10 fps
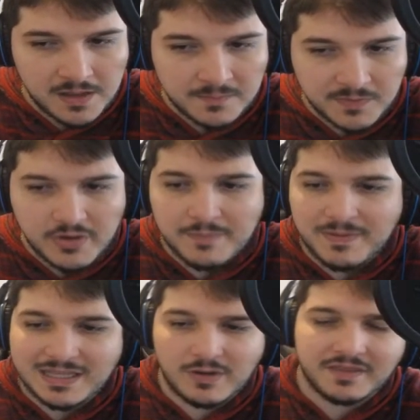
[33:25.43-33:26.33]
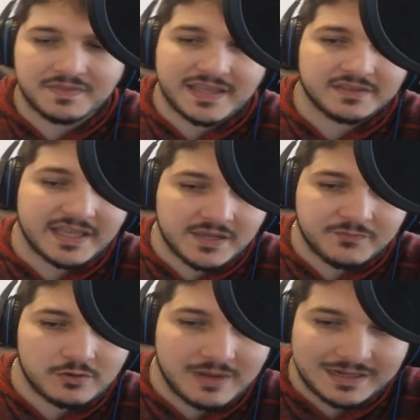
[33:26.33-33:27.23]
Oh yeah, by the way, thank you
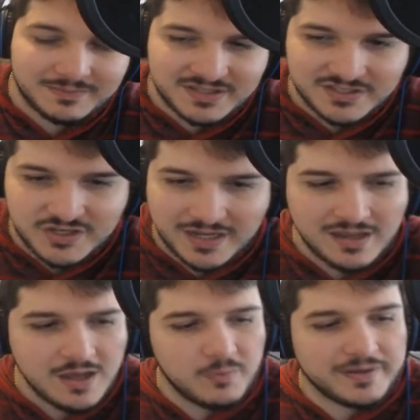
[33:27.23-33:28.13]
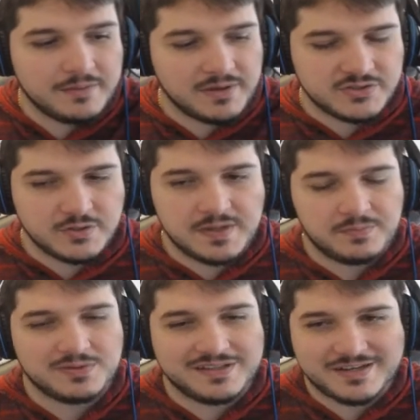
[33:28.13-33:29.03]
for reminding me, DJ. We got a bunch of new
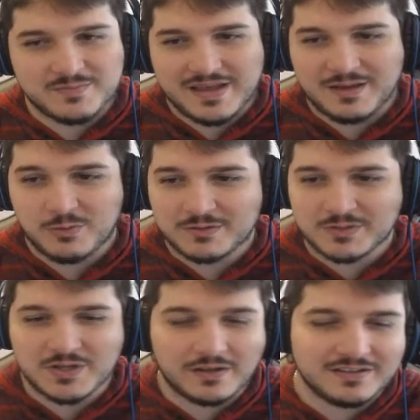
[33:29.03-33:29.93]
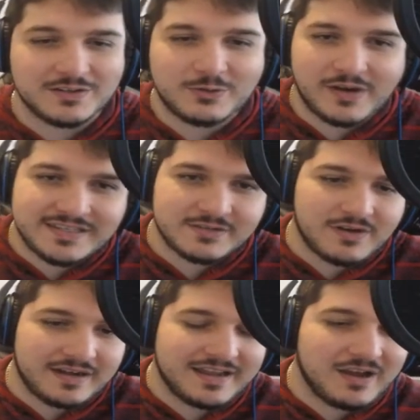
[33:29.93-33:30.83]
people in here, man. We're talking a little crazy
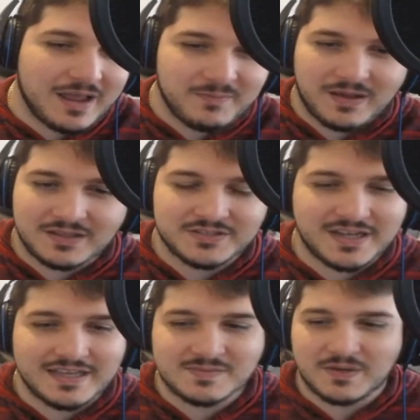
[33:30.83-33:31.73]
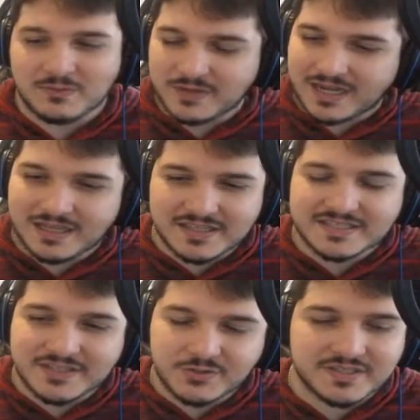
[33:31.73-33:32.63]
right now. I apologize, but this
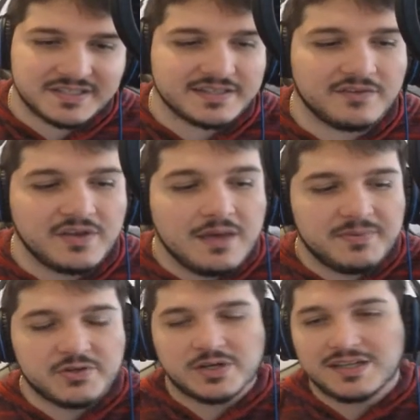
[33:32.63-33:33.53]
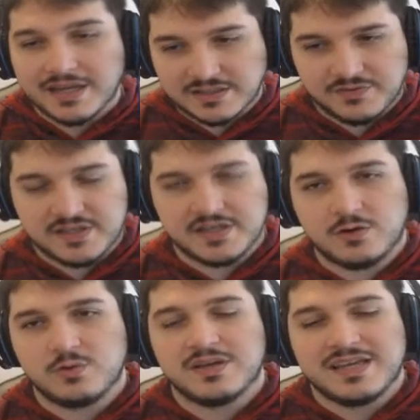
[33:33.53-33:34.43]
is interesting stuff. Be sure to like the
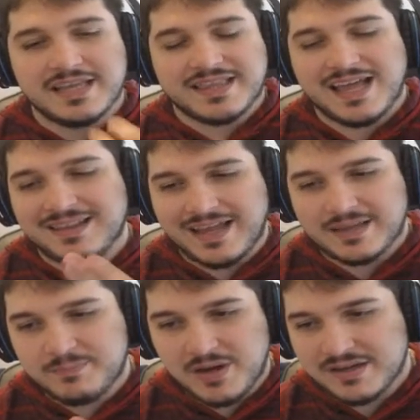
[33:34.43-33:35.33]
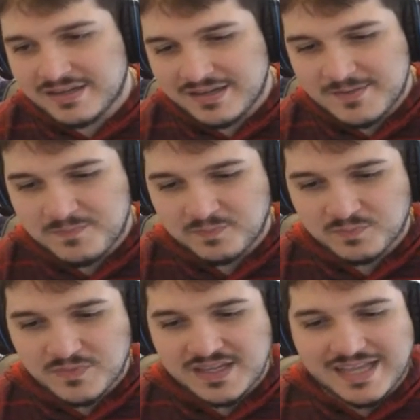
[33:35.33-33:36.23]
video, hit that like button,
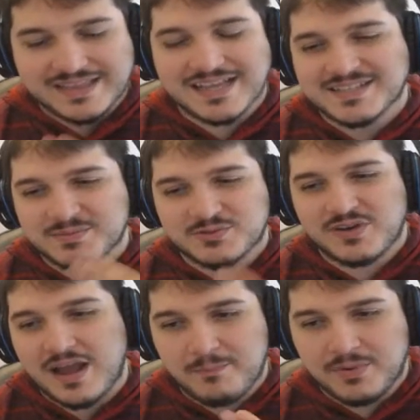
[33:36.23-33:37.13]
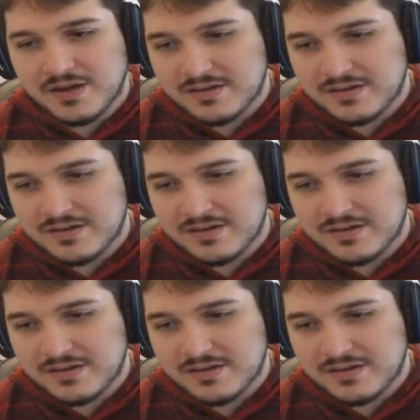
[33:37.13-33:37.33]
hit that subscribe button,